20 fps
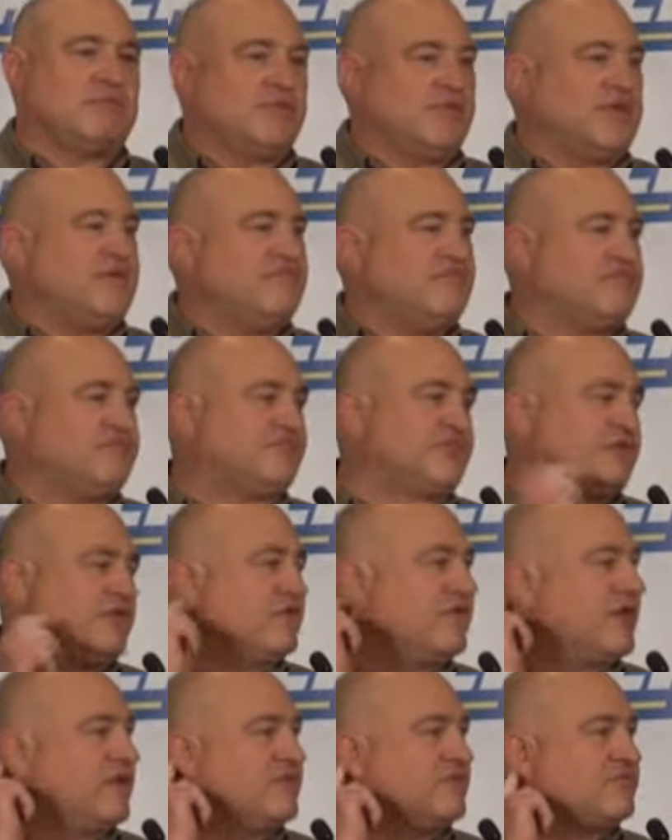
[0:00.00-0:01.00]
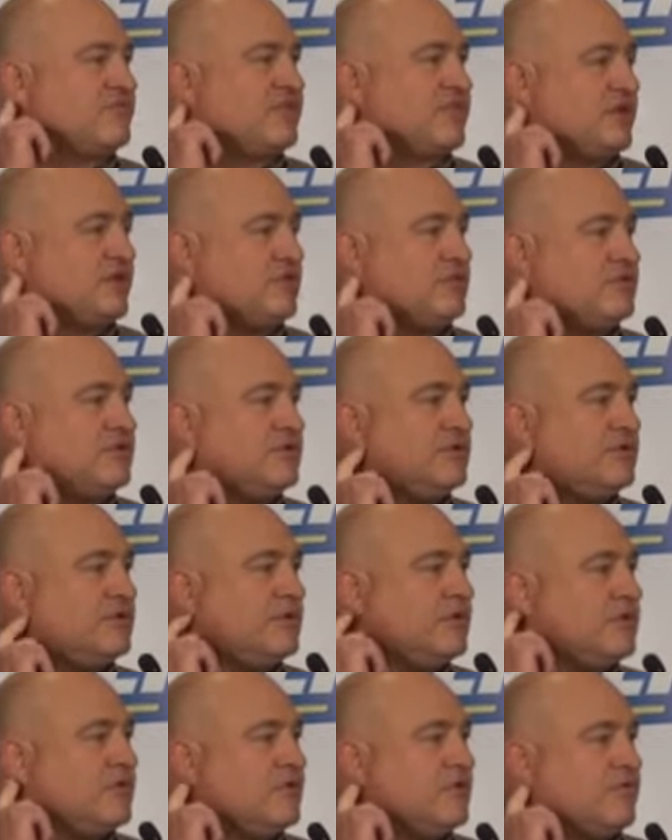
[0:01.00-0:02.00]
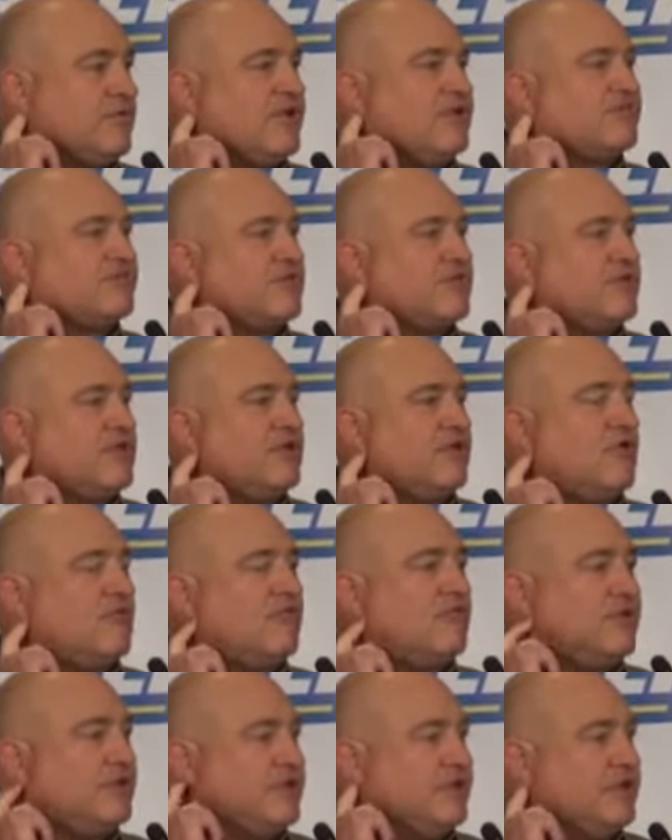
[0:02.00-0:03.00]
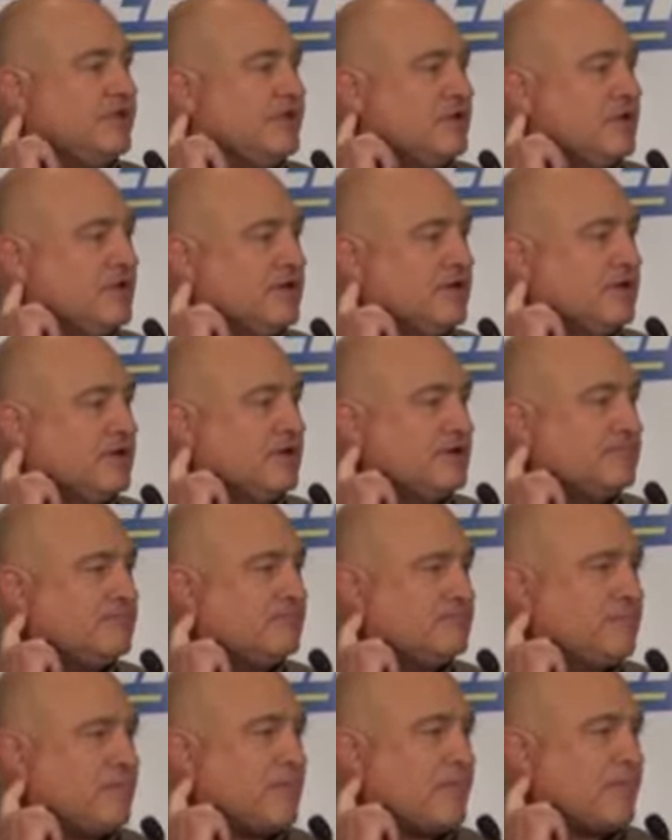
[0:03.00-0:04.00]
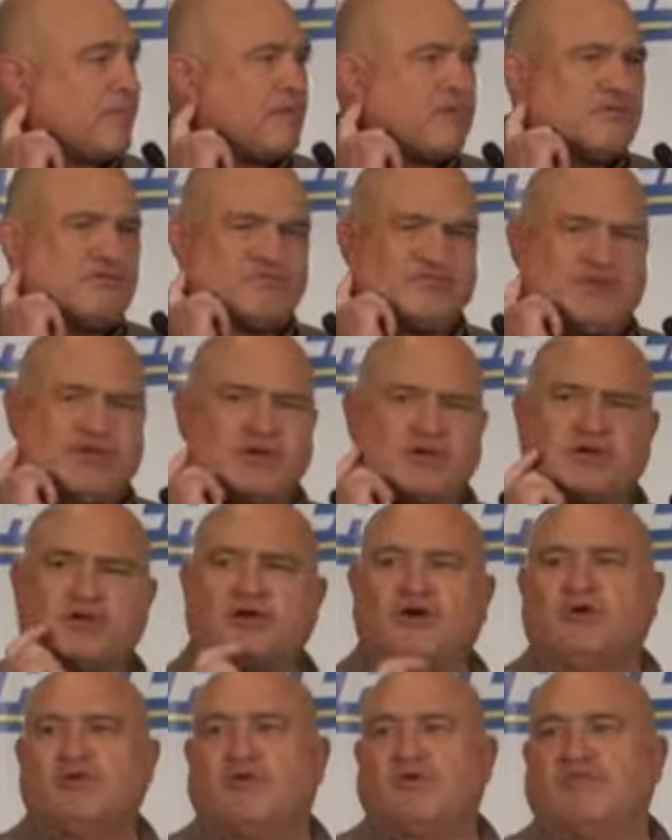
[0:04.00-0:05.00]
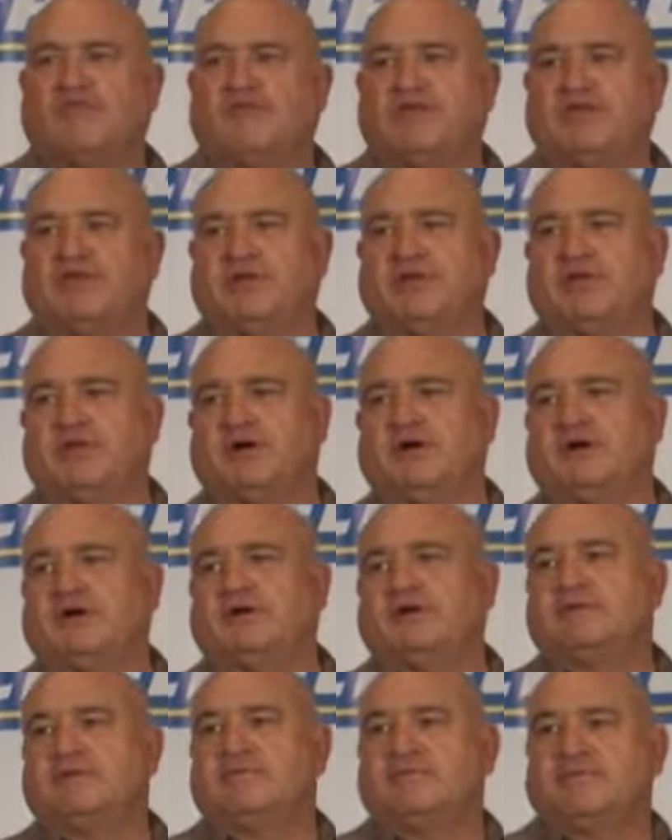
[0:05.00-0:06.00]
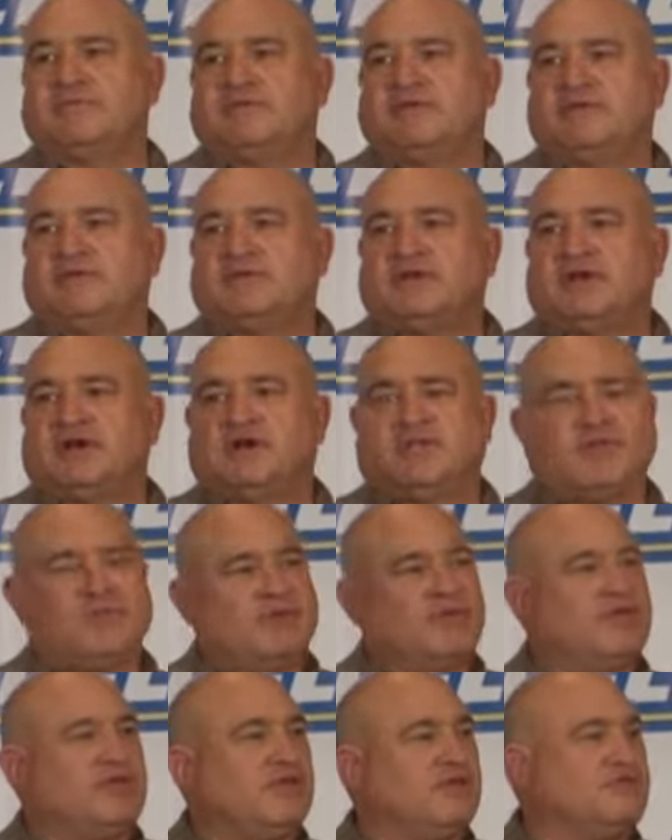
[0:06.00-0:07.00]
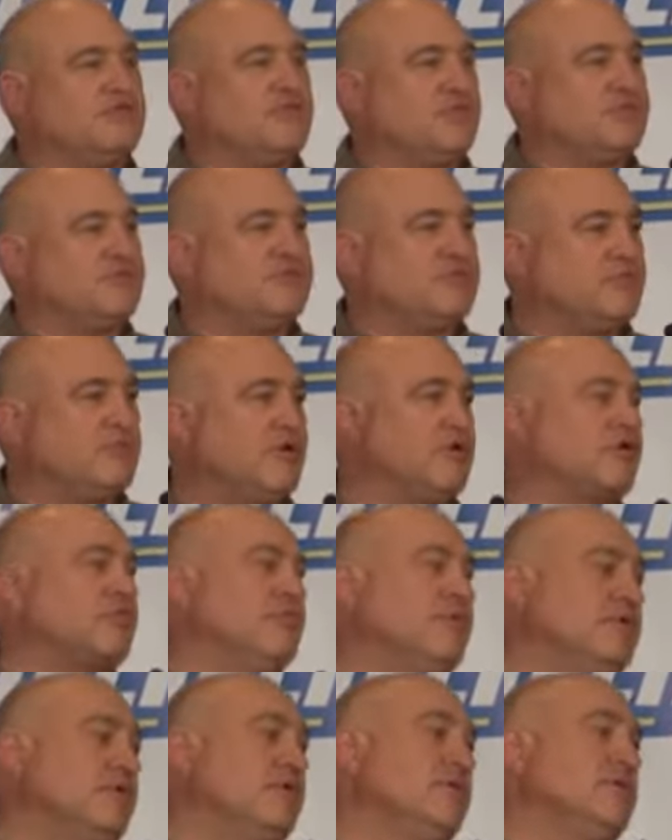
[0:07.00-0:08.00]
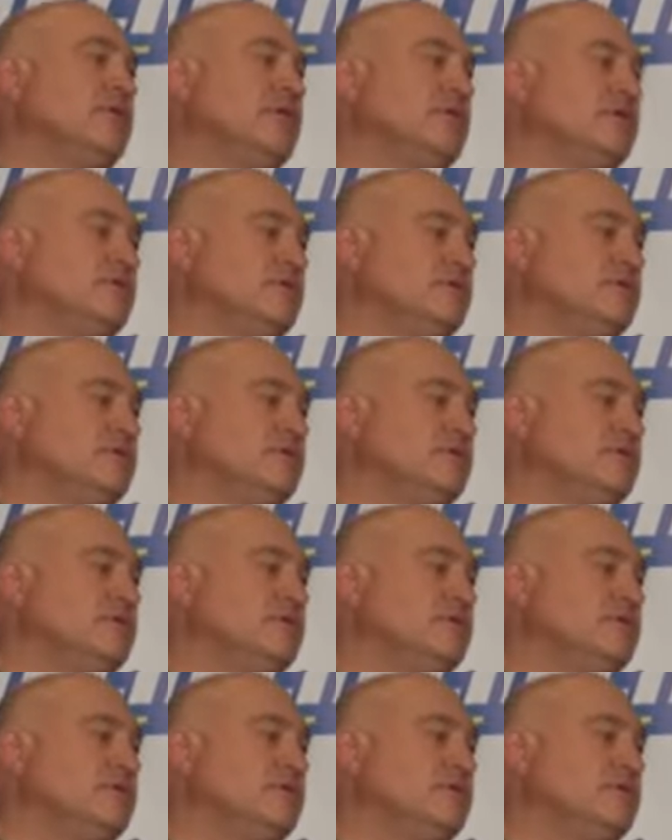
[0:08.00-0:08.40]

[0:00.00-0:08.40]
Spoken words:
The Navy SEAL that was killed recently over in, it was a year ago over in the Mideast was from our community.